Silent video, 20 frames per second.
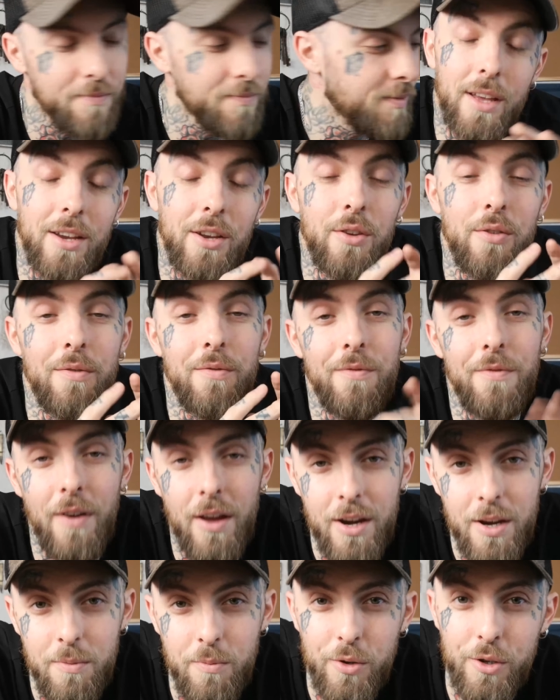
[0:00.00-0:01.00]
Thank you
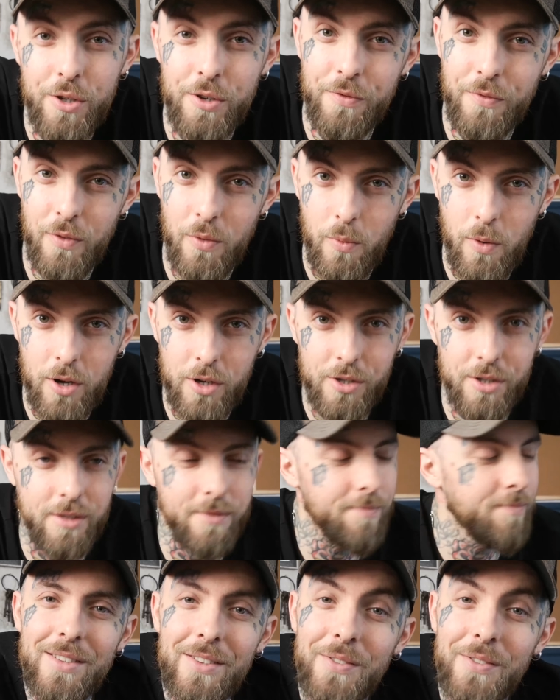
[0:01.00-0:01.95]
very much for watching.